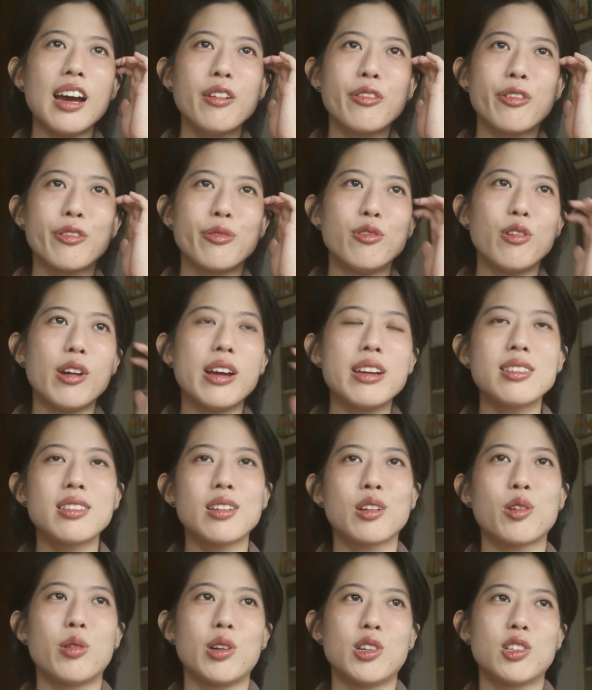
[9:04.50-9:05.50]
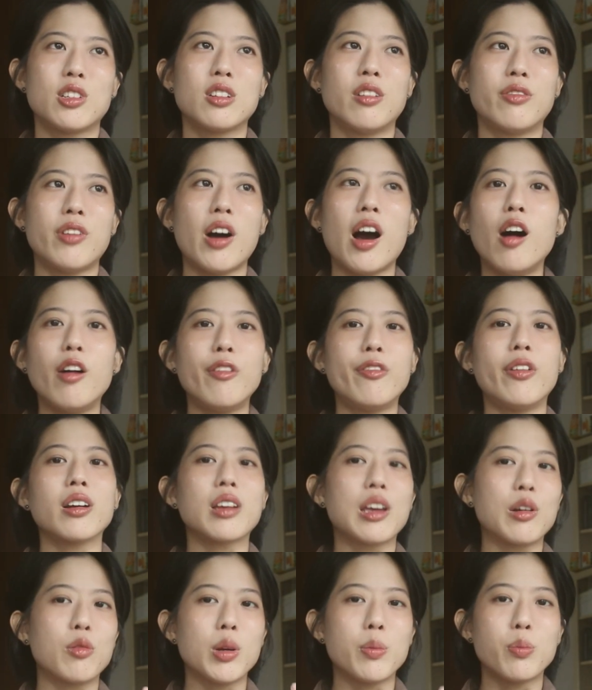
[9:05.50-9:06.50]
of raised the question of how far
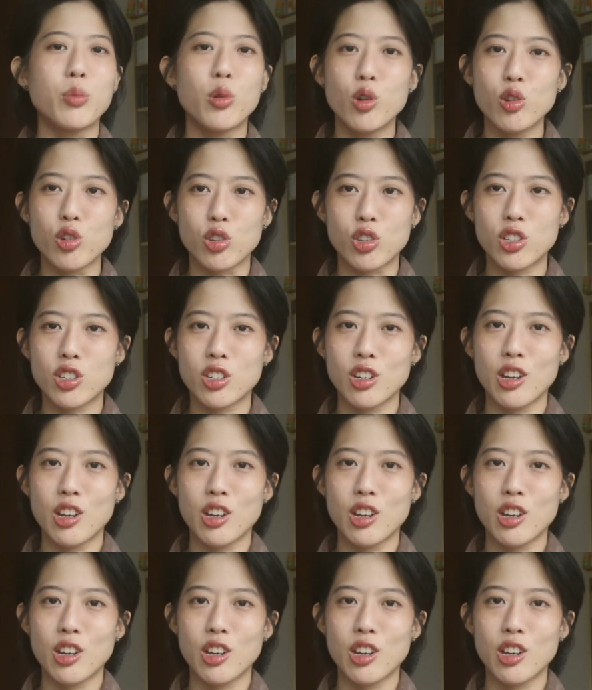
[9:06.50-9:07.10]
can we push